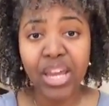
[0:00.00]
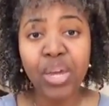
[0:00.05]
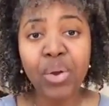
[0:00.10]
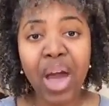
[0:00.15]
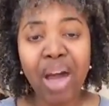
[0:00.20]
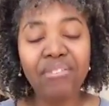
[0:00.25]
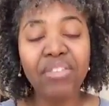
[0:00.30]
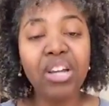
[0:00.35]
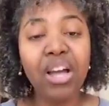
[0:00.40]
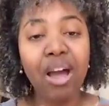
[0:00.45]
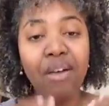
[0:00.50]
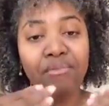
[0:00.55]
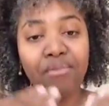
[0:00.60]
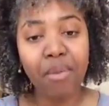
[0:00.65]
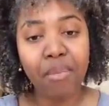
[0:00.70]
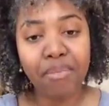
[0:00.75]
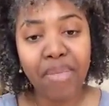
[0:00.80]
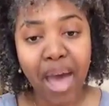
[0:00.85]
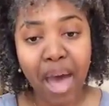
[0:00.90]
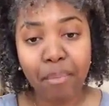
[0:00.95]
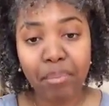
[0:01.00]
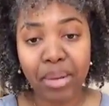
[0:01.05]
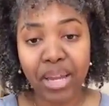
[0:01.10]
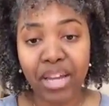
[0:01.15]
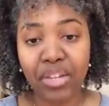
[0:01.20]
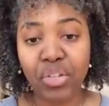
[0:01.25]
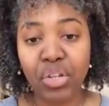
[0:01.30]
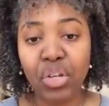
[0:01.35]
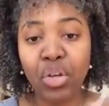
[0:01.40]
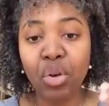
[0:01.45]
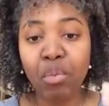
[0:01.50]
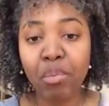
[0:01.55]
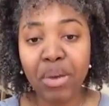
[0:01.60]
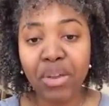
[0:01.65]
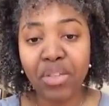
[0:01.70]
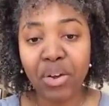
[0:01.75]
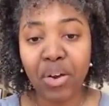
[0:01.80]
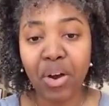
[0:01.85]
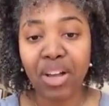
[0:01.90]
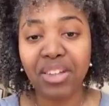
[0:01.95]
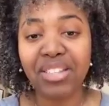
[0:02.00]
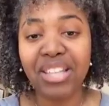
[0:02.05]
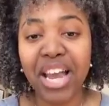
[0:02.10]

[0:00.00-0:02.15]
You have to come from that place. You be the cause.